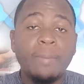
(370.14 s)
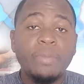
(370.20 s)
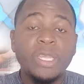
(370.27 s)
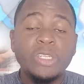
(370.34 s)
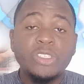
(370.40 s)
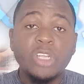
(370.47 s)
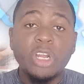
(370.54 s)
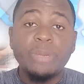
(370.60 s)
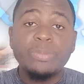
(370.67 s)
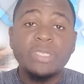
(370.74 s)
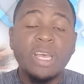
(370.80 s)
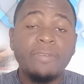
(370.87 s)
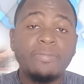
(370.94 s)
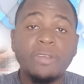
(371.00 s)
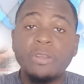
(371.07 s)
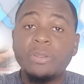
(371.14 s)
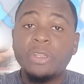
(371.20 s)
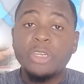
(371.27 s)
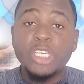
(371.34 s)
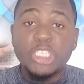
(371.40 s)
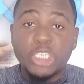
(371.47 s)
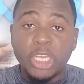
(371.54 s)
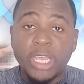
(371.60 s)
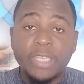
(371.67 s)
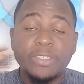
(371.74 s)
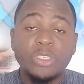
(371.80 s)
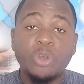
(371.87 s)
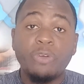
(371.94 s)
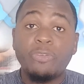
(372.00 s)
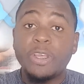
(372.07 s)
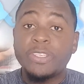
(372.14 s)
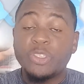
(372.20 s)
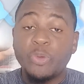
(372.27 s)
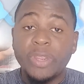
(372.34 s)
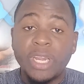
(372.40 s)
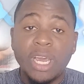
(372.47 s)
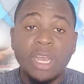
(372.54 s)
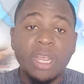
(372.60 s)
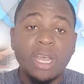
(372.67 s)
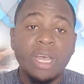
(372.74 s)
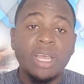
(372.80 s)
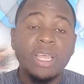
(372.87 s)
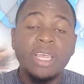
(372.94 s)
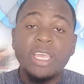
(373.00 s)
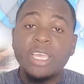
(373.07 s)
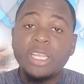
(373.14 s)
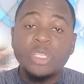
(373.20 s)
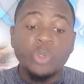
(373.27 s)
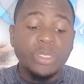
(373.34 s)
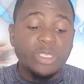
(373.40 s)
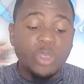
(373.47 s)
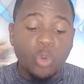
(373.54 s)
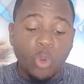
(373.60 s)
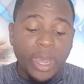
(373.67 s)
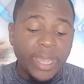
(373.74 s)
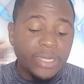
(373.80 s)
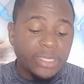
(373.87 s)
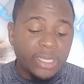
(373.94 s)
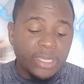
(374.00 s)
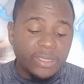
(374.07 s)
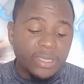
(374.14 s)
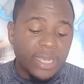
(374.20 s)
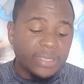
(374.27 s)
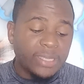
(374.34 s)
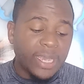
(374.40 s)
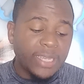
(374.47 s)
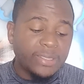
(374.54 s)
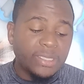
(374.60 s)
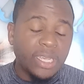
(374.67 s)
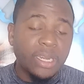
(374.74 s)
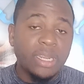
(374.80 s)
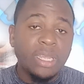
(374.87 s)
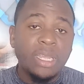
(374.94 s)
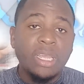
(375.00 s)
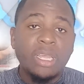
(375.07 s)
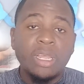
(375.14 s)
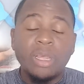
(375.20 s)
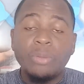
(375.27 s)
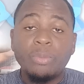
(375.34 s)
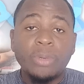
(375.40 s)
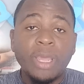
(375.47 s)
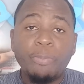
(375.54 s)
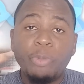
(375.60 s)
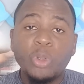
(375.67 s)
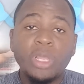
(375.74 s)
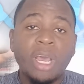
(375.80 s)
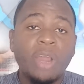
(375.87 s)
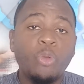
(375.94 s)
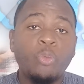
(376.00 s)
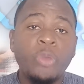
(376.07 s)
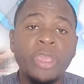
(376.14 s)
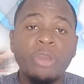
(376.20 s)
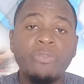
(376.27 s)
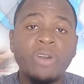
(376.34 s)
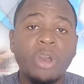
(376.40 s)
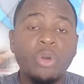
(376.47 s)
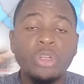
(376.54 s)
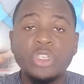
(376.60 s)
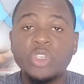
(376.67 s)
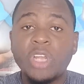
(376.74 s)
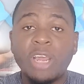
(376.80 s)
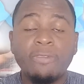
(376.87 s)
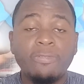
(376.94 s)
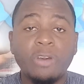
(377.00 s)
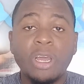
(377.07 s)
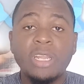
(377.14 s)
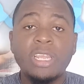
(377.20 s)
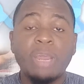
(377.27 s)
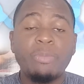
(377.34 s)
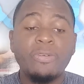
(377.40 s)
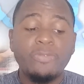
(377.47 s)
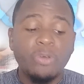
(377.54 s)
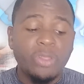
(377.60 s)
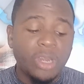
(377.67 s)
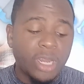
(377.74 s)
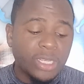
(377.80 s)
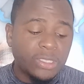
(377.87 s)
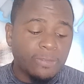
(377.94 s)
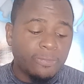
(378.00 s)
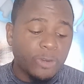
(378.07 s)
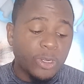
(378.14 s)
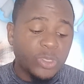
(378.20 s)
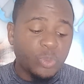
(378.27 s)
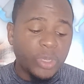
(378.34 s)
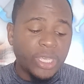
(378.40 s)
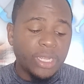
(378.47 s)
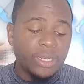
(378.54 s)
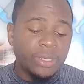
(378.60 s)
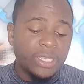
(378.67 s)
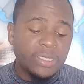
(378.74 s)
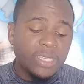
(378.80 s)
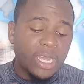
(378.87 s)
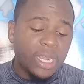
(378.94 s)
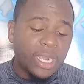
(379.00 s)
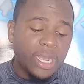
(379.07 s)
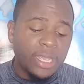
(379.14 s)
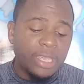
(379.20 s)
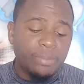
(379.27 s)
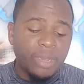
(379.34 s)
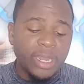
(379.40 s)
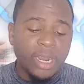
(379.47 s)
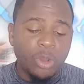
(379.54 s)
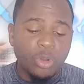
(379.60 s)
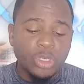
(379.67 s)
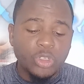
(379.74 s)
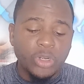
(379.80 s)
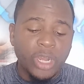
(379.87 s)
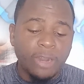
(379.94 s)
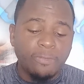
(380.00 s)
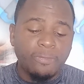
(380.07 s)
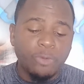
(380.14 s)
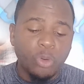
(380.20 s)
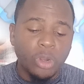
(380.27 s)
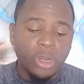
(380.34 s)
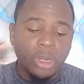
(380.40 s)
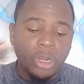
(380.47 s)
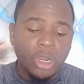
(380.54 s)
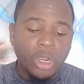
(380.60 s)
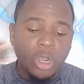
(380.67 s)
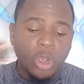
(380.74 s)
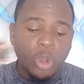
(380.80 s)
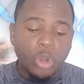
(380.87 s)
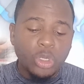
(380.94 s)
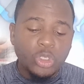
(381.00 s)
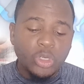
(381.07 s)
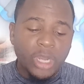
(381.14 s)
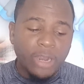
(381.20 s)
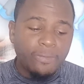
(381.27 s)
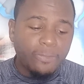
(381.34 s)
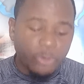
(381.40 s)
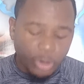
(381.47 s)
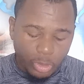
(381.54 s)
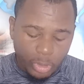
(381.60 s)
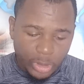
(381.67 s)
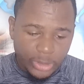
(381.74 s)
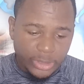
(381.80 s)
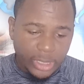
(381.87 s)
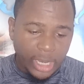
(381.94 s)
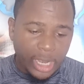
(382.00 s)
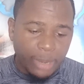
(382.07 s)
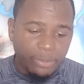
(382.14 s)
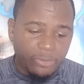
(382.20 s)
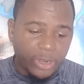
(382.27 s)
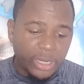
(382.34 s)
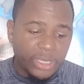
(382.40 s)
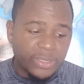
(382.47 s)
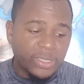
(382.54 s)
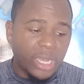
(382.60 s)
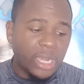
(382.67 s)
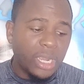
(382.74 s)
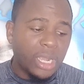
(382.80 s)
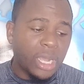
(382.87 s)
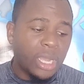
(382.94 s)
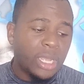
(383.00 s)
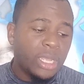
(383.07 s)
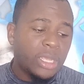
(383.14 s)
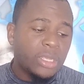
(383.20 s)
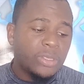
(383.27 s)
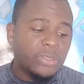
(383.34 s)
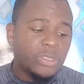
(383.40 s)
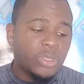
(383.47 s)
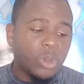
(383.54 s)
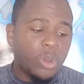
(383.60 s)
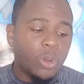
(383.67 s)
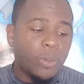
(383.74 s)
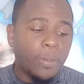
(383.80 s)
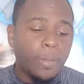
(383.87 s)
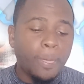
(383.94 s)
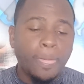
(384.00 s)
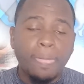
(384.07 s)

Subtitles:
In terms of the chase now for Sri Lanka, it was quite easy, as I said. They put on way over 140 before they lost the first wicket. Nisanka, he made 104. 104 runs for Nisanka. So,